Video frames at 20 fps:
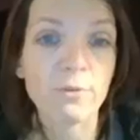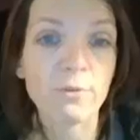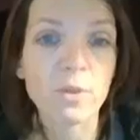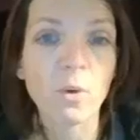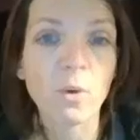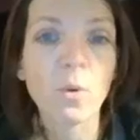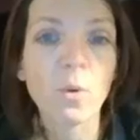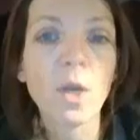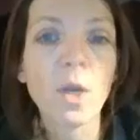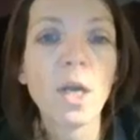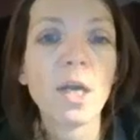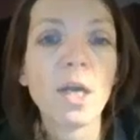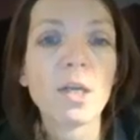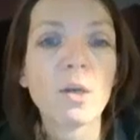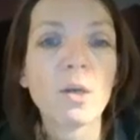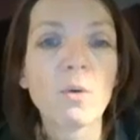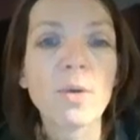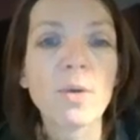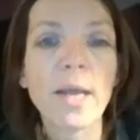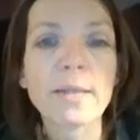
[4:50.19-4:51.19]
So
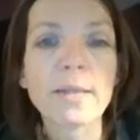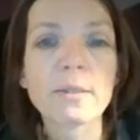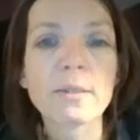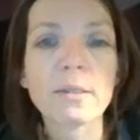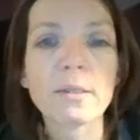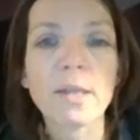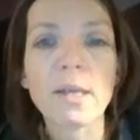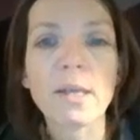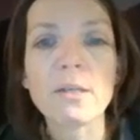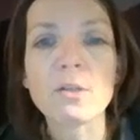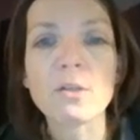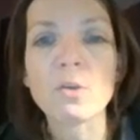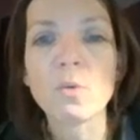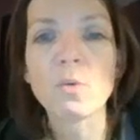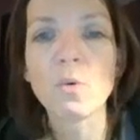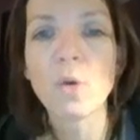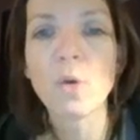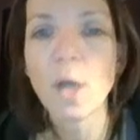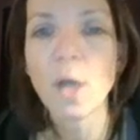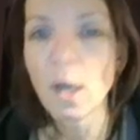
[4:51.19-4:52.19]
don't hesitate
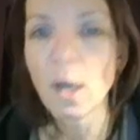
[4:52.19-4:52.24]
to